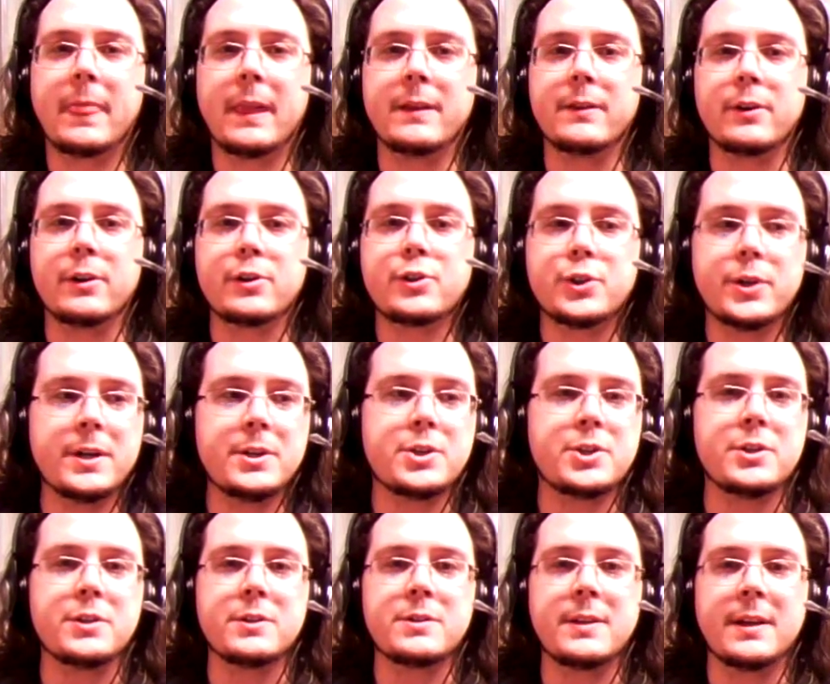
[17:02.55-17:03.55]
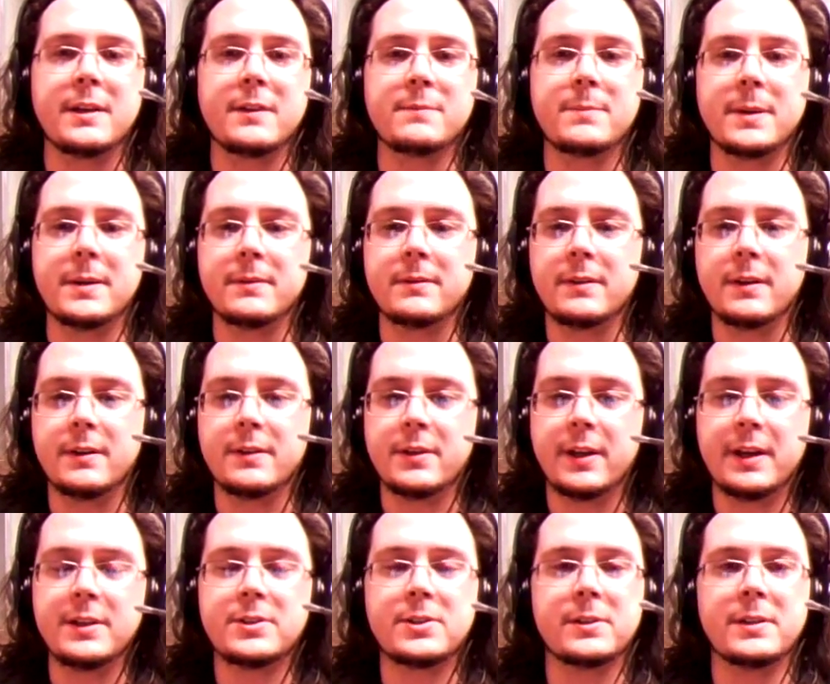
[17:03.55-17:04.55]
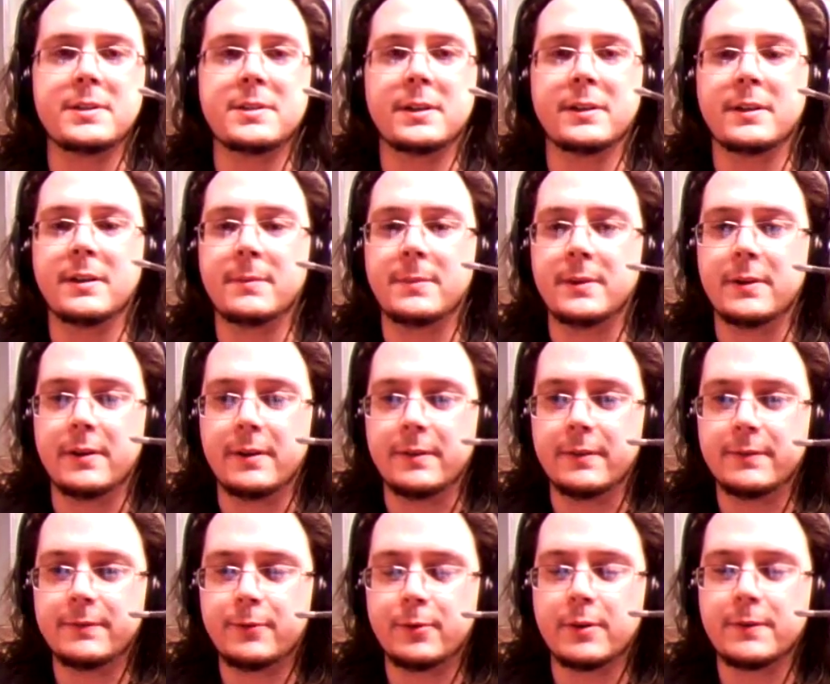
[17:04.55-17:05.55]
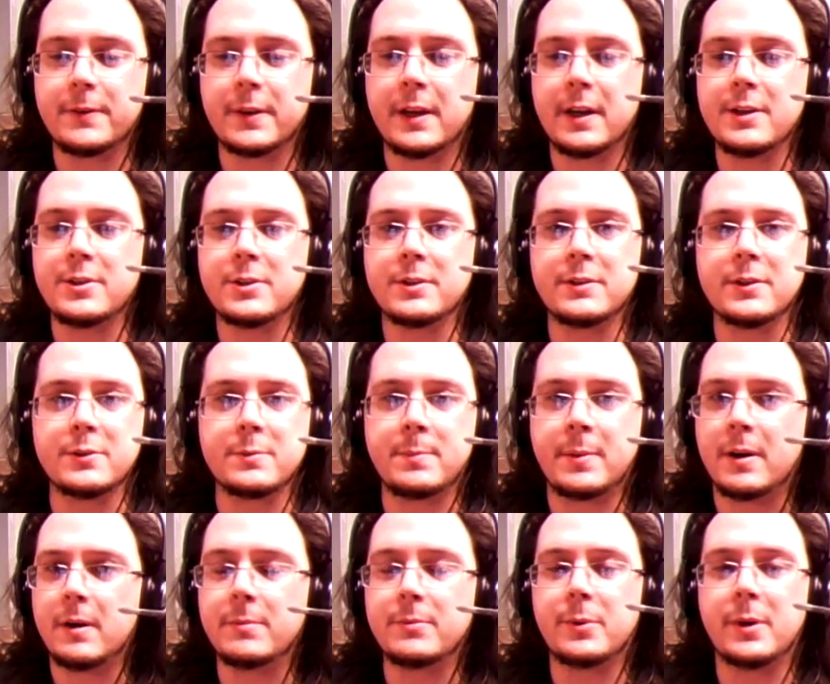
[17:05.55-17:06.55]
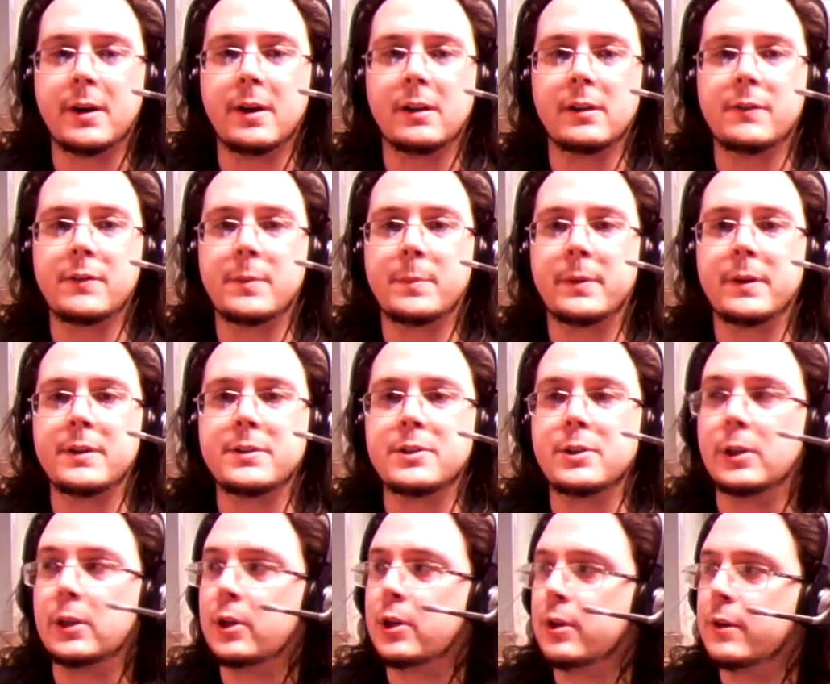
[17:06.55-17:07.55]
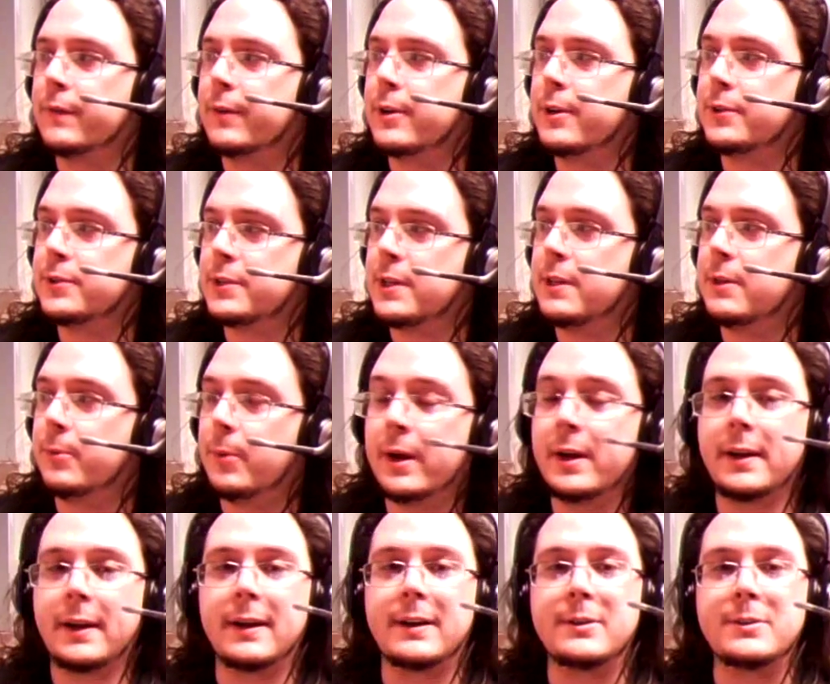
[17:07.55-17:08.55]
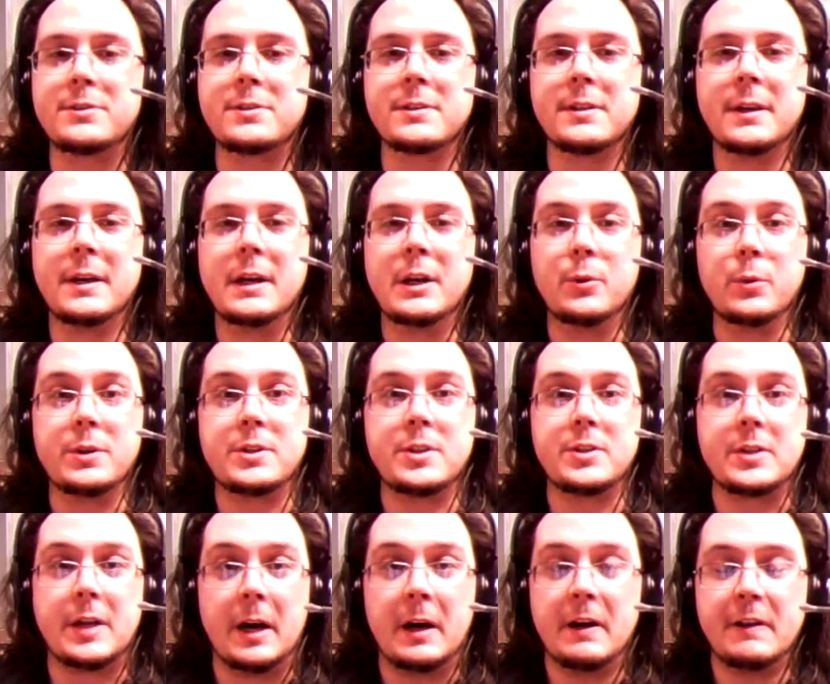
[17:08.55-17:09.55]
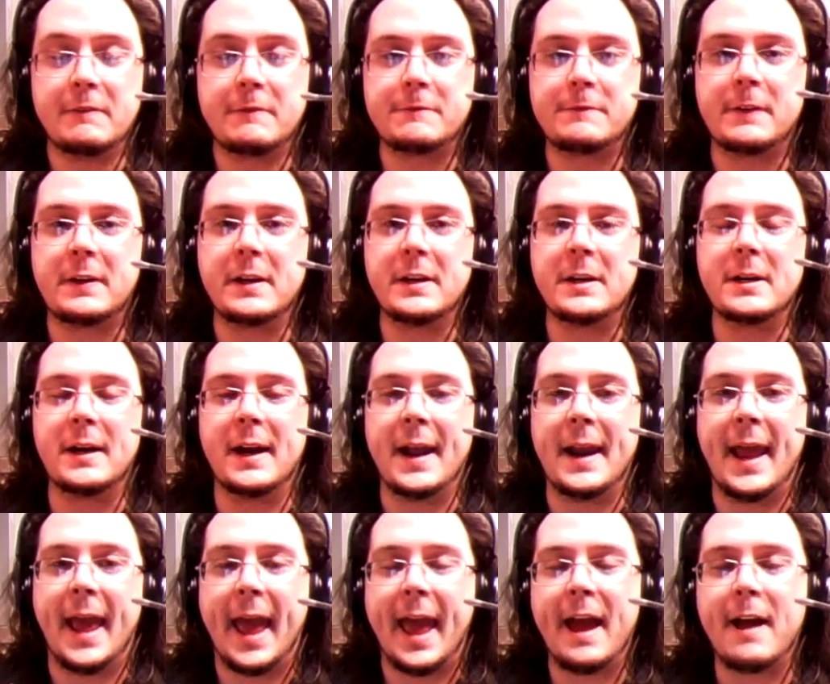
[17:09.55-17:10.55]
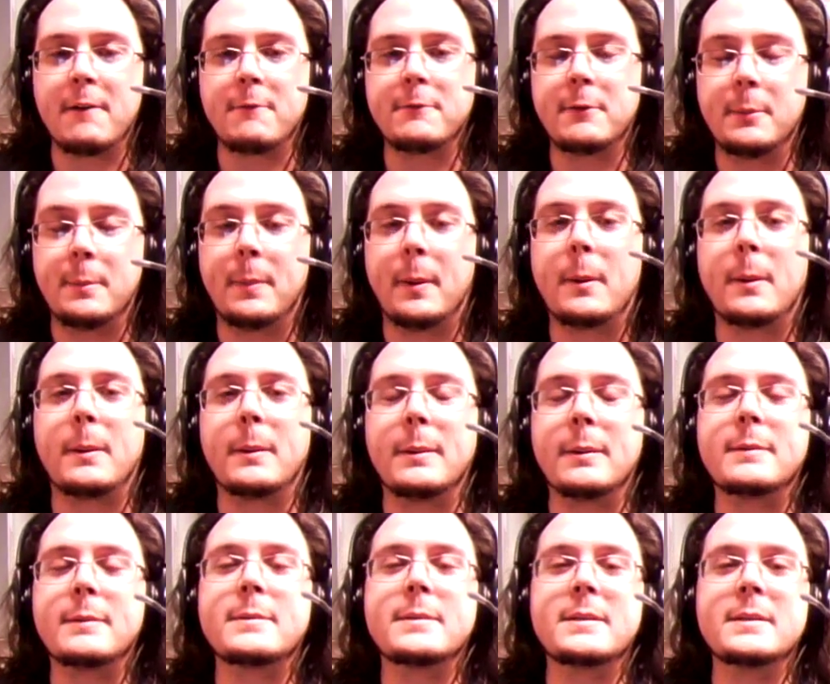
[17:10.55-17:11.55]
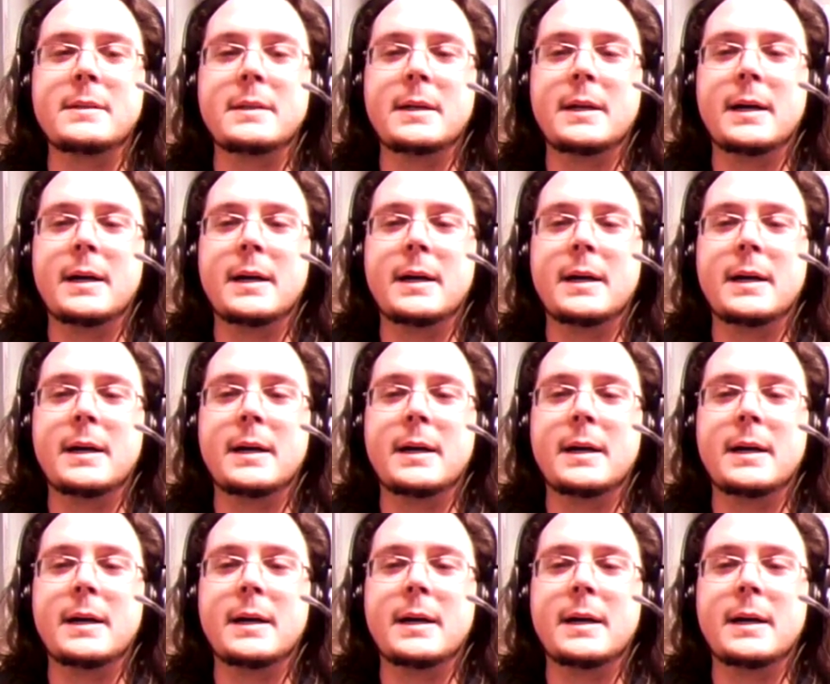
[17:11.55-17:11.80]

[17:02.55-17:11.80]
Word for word: There are trenches that have been uh, hastily dug up. There are fortifications. There's barbed wire all over the place. You look over and you see the White House, which is on fire and half apart.